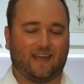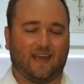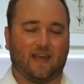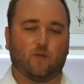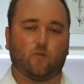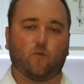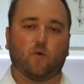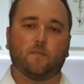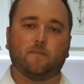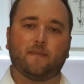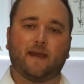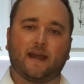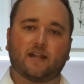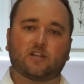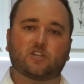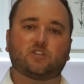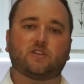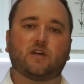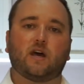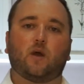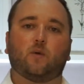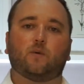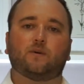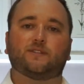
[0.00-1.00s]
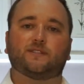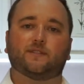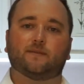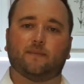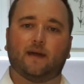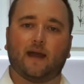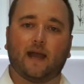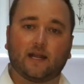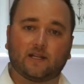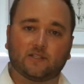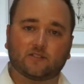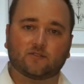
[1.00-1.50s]
And we'll match that with some
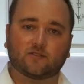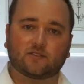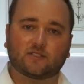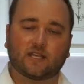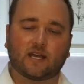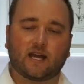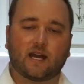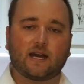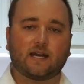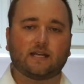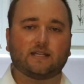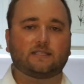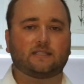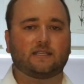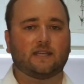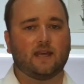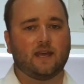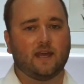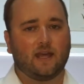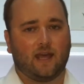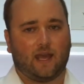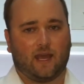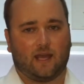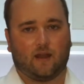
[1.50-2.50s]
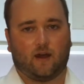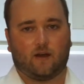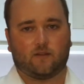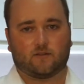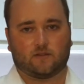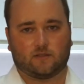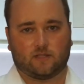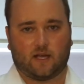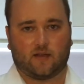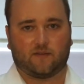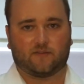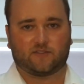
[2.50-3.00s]
exercise and other
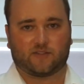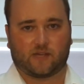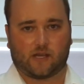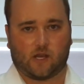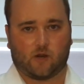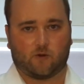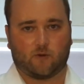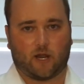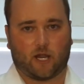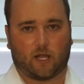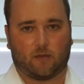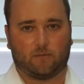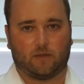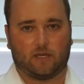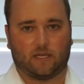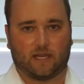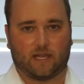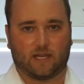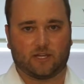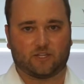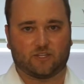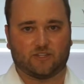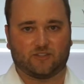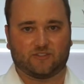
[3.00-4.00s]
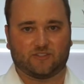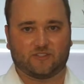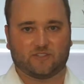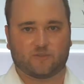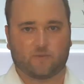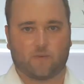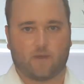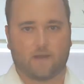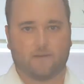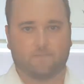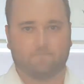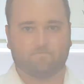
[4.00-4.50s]
lifestyle recommendations as
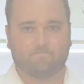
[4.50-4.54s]
well.